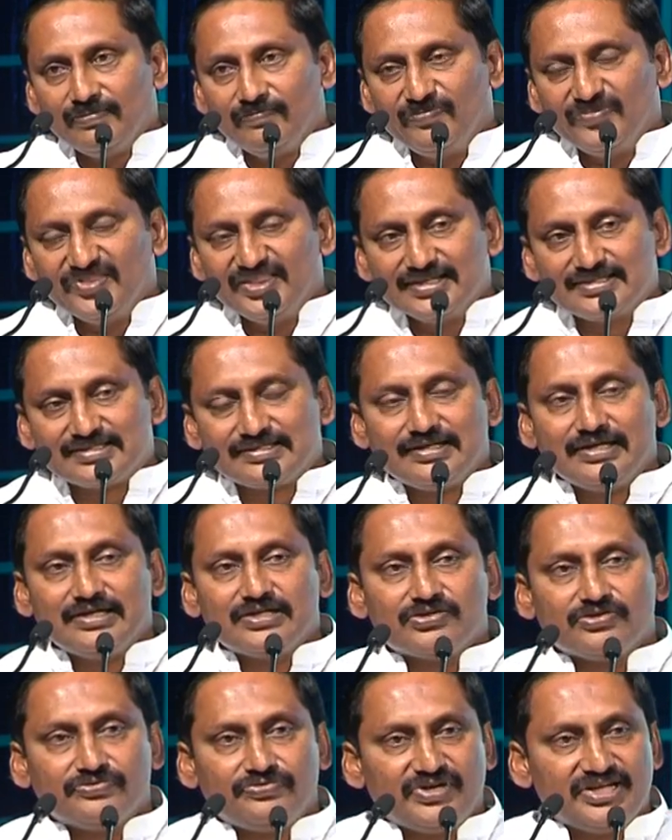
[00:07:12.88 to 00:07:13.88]
In the
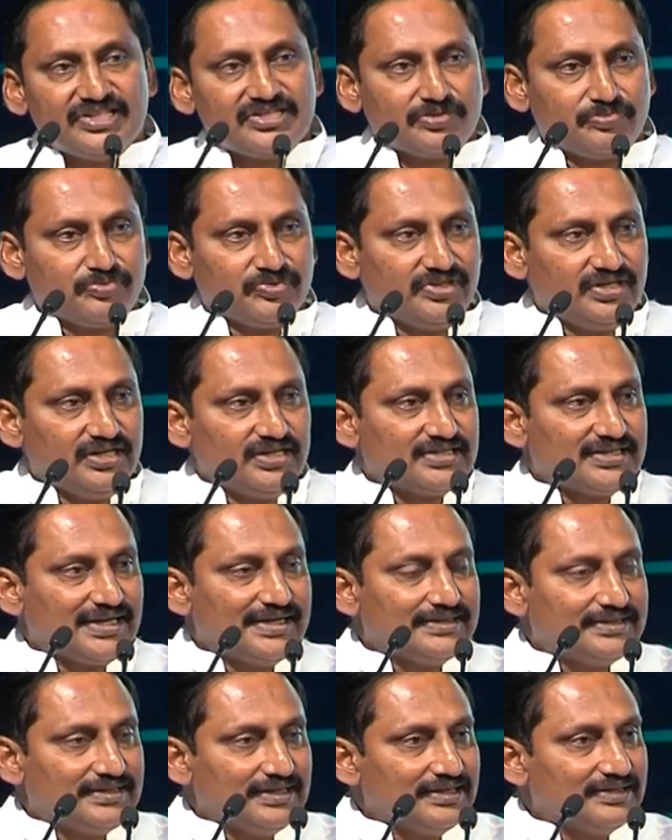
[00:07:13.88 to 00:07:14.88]
state of Andhra Pradesh,
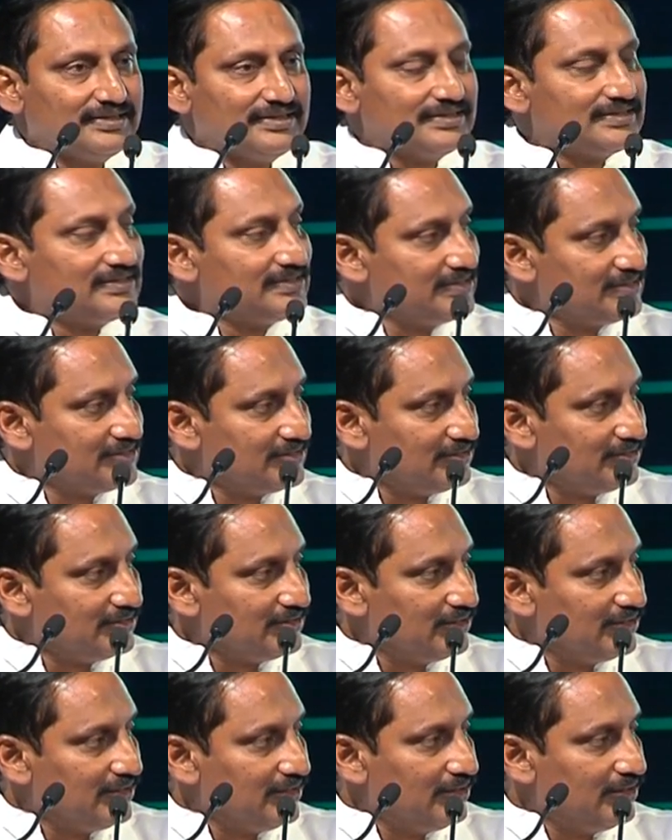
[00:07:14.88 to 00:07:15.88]
I think this is
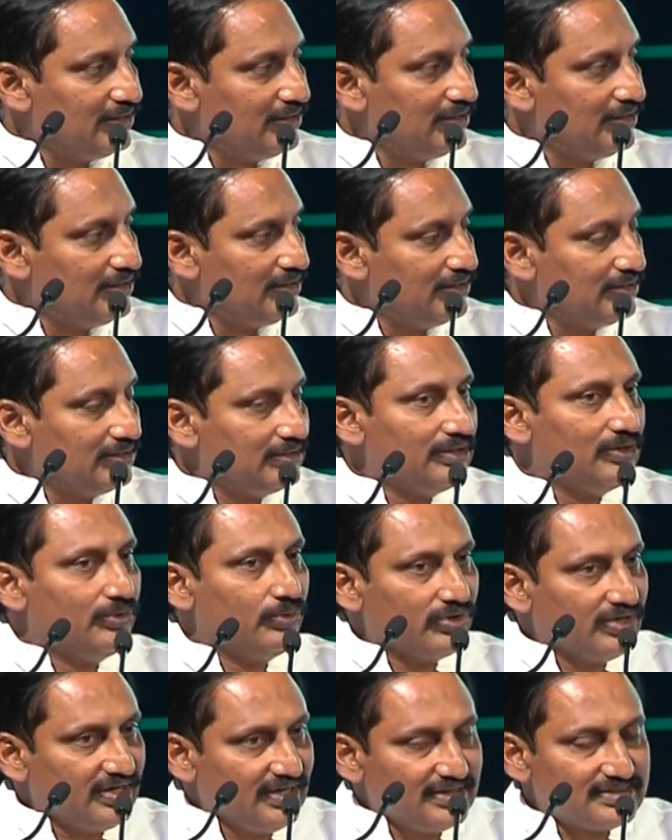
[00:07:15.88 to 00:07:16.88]
the
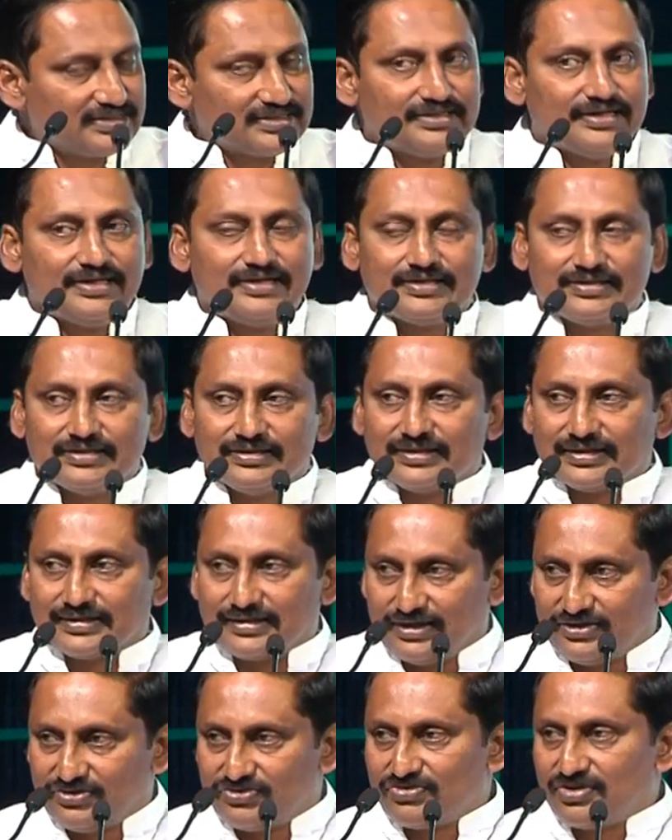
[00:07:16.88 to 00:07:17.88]
only state in the
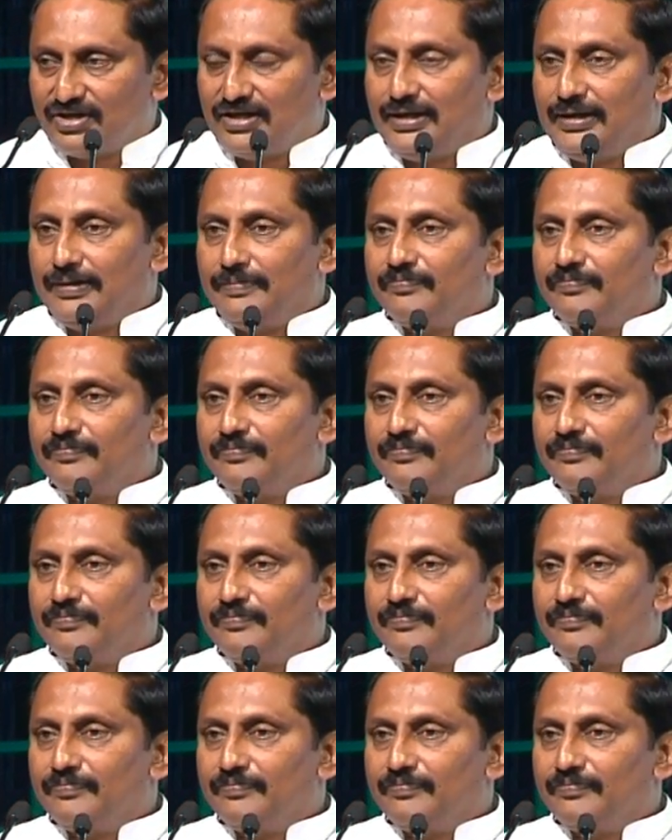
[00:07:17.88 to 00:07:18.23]
country